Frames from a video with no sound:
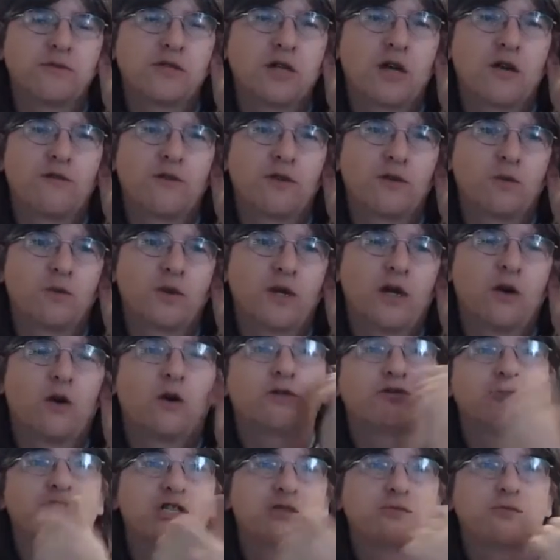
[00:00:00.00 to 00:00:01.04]
over the week,
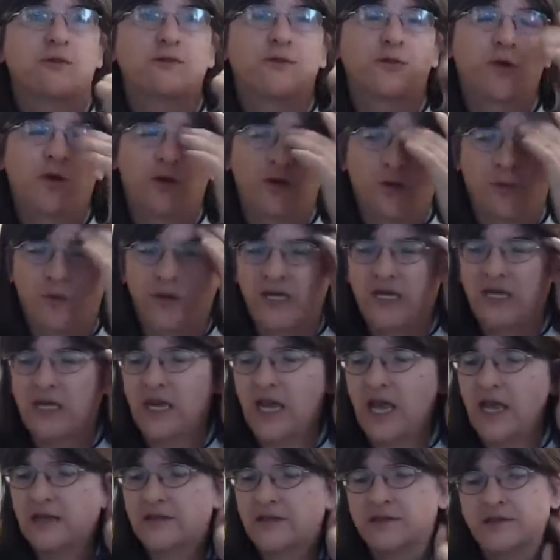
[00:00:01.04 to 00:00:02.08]
or just before the
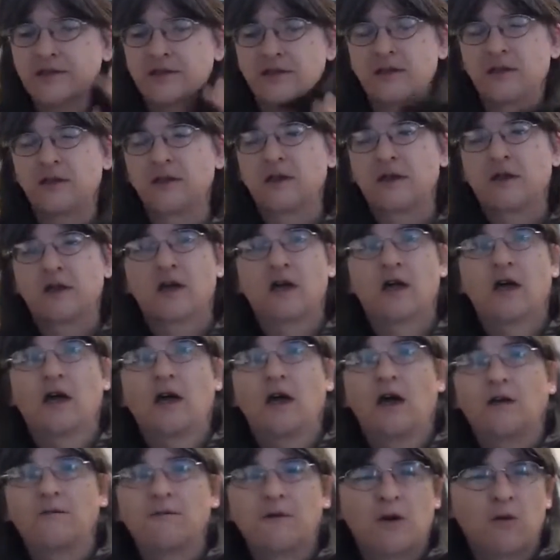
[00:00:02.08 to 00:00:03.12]
weekend.
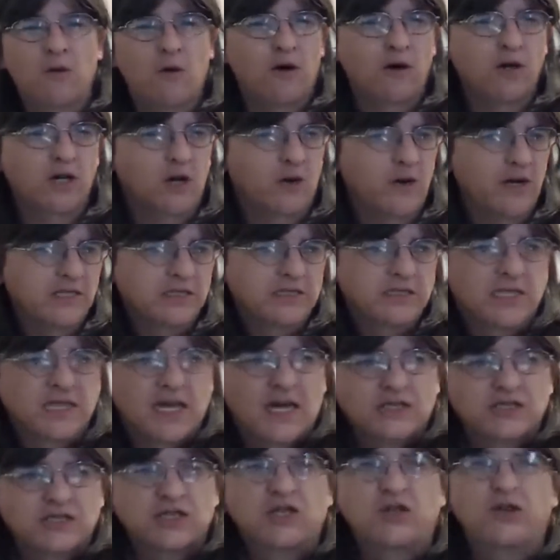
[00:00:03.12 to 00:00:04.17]
I won't go into
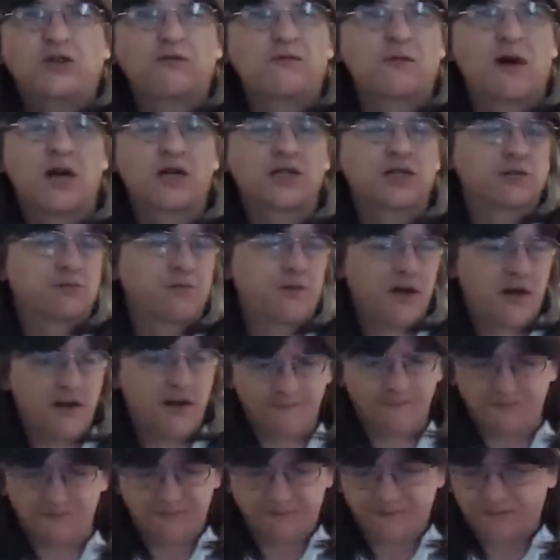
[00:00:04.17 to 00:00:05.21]
that too much, but
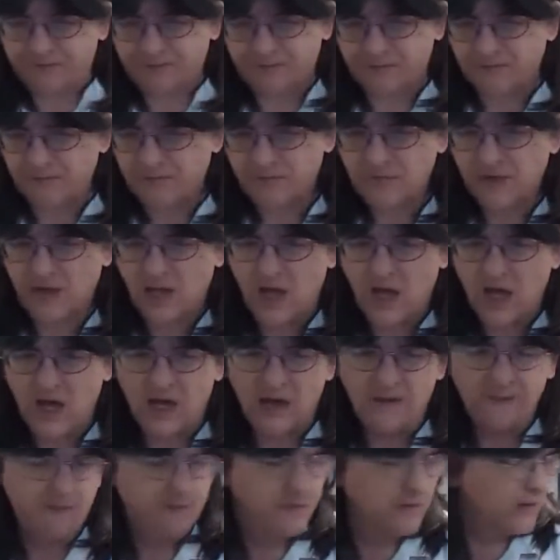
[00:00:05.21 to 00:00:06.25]

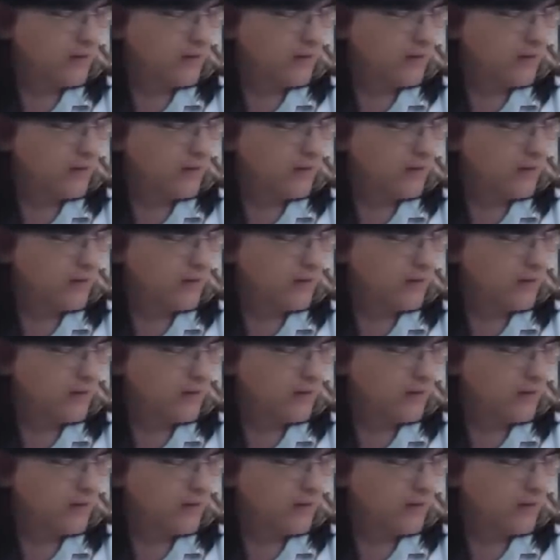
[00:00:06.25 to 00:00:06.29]
and